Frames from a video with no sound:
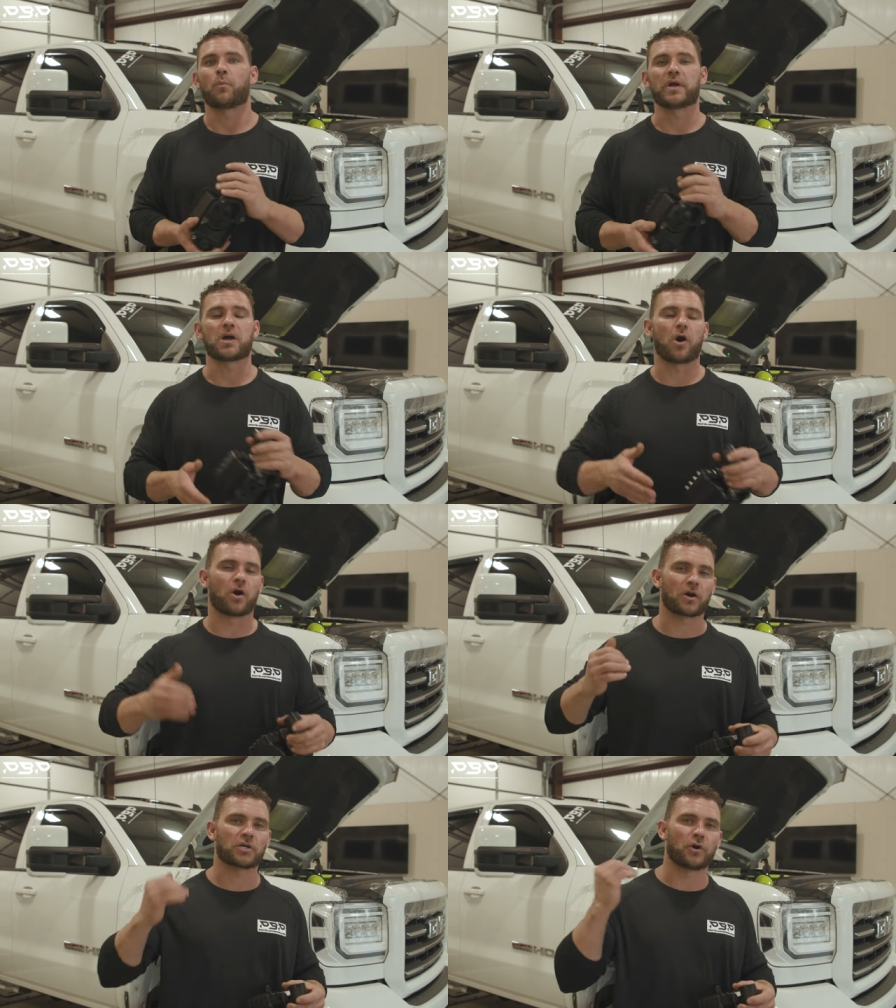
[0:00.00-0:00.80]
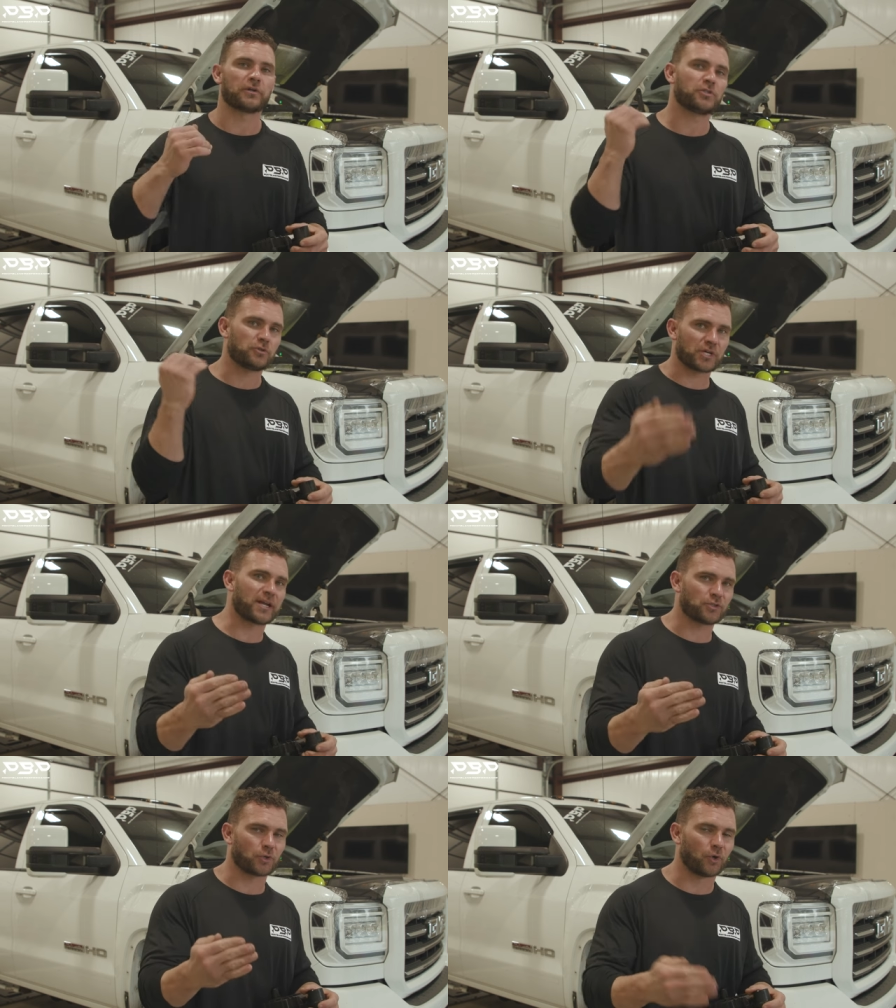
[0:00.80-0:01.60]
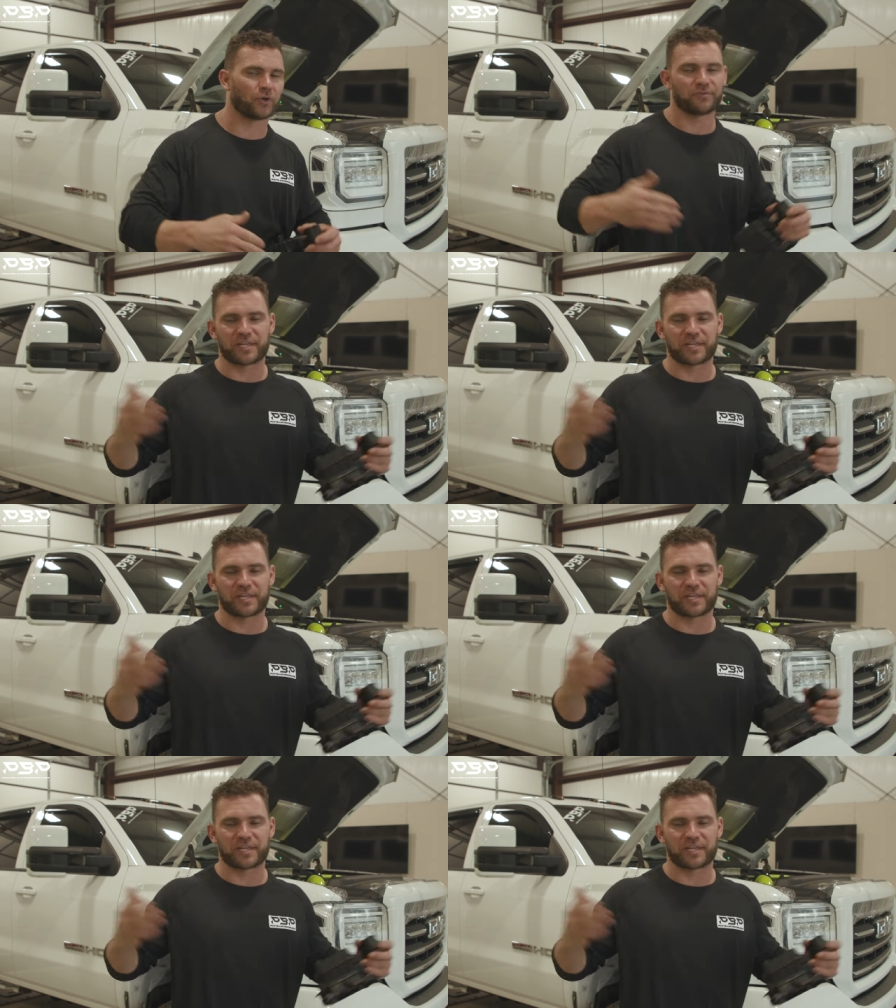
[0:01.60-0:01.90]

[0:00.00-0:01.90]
We are going to change the oil.